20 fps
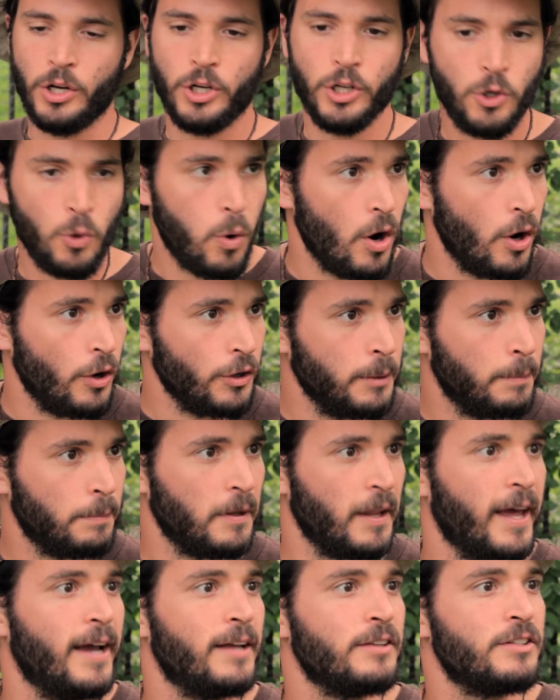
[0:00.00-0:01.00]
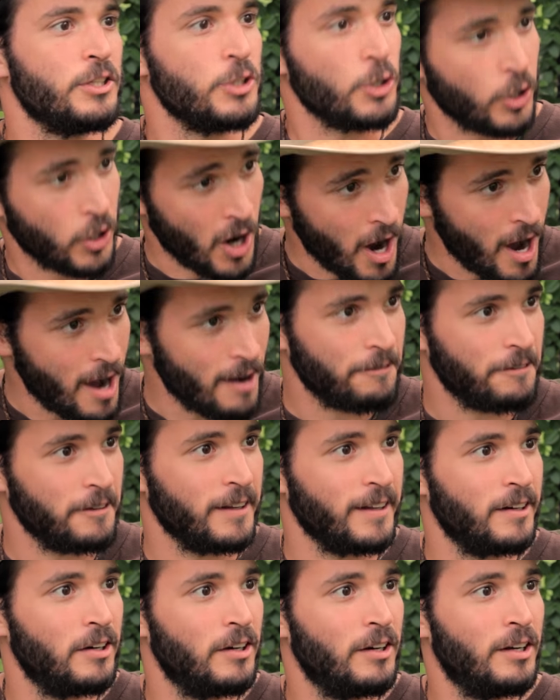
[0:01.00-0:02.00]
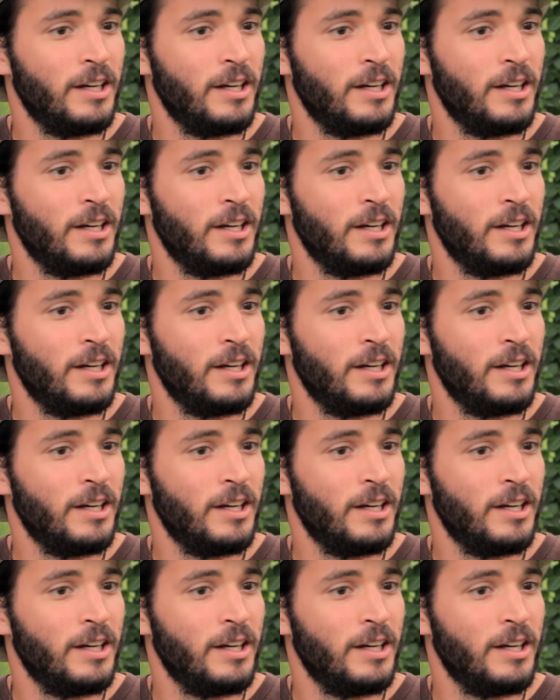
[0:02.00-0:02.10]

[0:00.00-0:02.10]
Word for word: good quality plants, and you're confident,